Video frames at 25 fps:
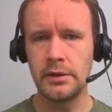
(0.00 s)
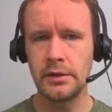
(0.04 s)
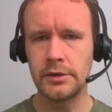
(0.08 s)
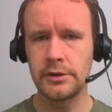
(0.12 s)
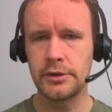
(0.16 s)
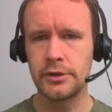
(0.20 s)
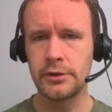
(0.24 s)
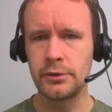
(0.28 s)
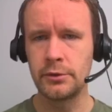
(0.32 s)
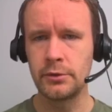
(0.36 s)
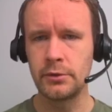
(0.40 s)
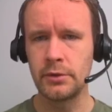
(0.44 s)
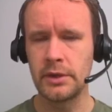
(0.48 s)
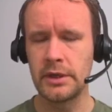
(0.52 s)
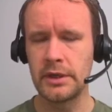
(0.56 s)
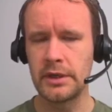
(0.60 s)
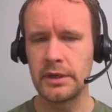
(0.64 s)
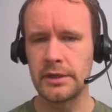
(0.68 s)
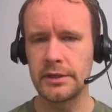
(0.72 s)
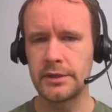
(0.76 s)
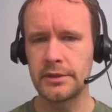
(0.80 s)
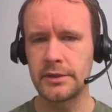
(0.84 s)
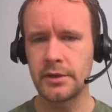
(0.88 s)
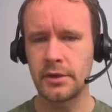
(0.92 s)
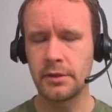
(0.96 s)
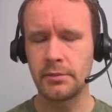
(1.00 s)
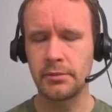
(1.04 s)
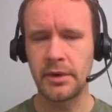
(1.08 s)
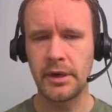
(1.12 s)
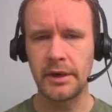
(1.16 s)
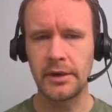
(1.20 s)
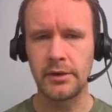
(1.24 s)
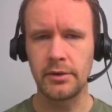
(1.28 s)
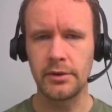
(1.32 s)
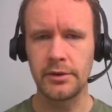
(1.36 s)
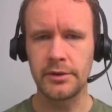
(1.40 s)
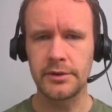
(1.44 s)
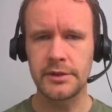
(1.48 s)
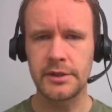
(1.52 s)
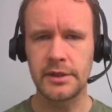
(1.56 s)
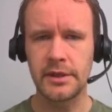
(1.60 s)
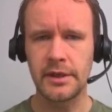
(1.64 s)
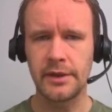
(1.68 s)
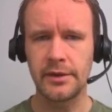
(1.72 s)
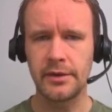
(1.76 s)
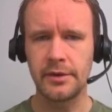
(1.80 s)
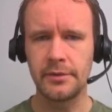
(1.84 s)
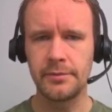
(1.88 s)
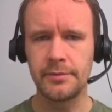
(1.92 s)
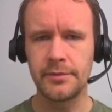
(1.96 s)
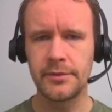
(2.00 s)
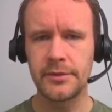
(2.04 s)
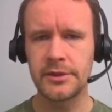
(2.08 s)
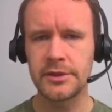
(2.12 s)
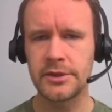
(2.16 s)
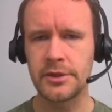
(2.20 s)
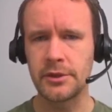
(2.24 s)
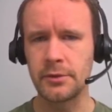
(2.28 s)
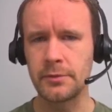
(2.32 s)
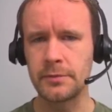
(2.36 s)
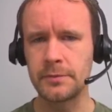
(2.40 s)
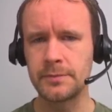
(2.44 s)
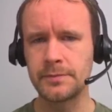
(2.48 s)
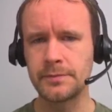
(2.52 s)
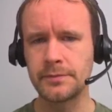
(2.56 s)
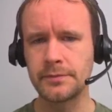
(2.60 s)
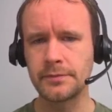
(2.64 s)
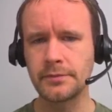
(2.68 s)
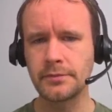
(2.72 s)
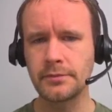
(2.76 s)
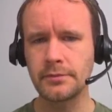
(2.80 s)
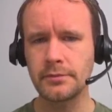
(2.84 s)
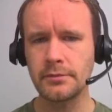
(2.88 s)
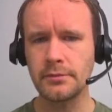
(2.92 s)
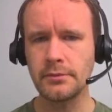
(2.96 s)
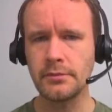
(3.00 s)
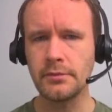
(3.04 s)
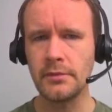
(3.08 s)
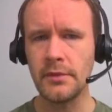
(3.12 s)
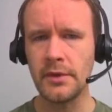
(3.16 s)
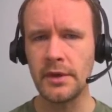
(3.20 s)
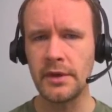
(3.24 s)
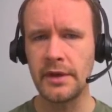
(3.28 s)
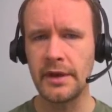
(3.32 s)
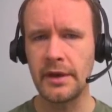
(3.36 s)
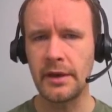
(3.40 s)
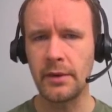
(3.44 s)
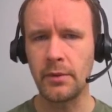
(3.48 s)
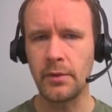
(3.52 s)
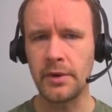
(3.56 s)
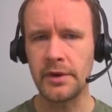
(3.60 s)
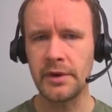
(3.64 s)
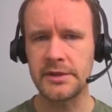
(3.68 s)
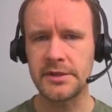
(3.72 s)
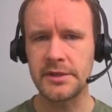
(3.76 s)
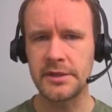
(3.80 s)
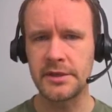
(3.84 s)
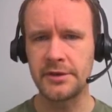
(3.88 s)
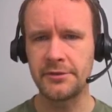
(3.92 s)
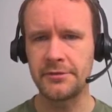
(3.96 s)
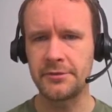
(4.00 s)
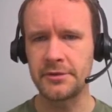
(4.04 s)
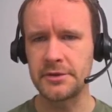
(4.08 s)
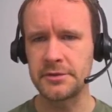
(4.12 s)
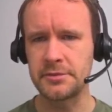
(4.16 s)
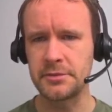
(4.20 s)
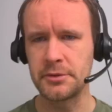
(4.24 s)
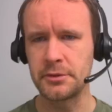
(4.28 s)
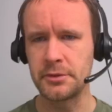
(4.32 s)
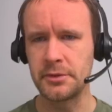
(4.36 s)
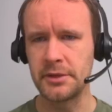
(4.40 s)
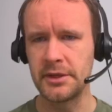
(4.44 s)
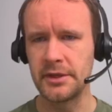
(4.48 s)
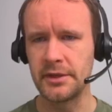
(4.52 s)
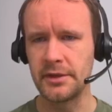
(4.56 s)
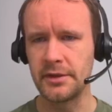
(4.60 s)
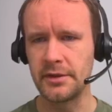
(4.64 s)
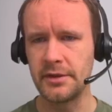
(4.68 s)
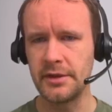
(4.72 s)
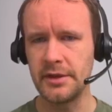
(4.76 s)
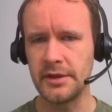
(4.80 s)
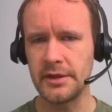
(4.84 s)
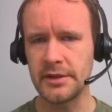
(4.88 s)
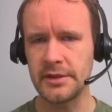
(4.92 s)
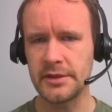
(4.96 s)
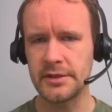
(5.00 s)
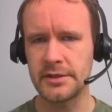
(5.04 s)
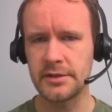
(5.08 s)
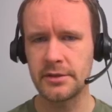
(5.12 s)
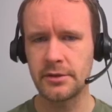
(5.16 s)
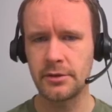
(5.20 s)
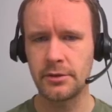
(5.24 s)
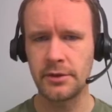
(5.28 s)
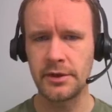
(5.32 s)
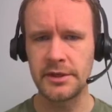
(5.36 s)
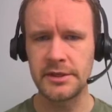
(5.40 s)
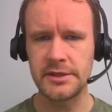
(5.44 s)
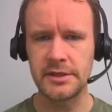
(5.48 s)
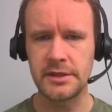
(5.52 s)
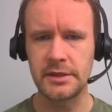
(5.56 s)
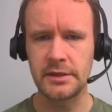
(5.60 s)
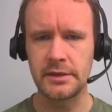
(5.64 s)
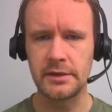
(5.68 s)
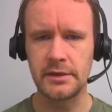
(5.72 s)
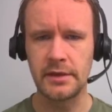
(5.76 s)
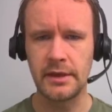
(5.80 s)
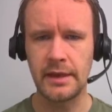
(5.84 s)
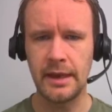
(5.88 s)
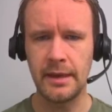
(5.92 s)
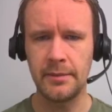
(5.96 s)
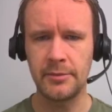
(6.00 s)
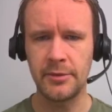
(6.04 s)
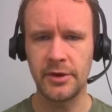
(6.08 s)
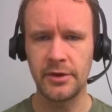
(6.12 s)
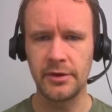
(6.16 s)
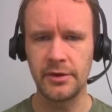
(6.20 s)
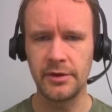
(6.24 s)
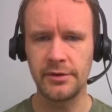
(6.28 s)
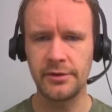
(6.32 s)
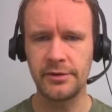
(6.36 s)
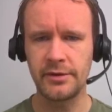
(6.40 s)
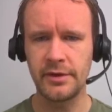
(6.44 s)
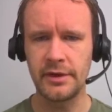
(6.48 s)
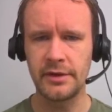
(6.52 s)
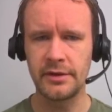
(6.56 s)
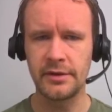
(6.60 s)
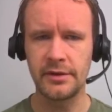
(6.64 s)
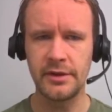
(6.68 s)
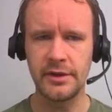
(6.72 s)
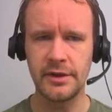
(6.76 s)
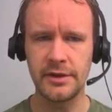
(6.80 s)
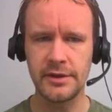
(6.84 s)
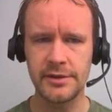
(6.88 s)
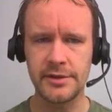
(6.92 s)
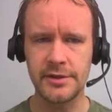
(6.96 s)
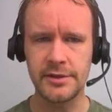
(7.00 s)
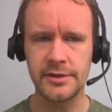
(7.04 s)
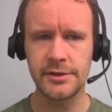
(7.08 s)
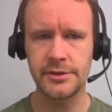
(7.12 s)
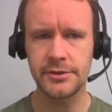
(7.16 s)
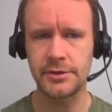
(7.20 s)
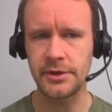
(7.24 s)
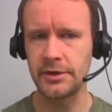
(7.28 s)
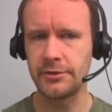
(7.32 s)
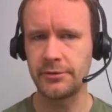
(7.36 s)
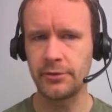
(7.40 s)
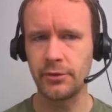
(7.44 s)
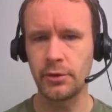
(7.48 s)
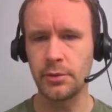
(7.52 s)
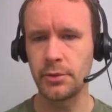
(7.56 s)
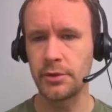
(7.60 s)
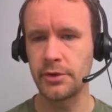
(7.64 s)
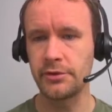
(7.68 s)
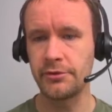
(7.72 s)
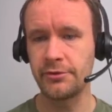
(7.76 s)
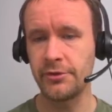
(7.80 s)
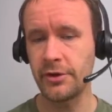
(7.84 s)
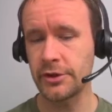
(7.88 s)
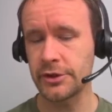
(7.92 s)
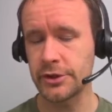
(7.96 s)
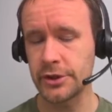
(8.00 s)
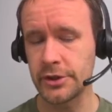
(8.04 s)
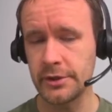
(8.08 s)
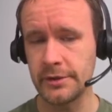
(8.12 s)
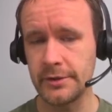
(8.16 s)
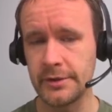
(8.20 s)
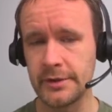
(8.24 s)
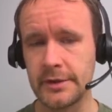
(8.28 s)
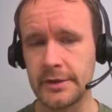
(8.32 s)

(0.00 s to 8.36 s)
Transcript: to, uh, to combine all those together. So now, what is the difference between this crazy lambda-ness and this straightforward function?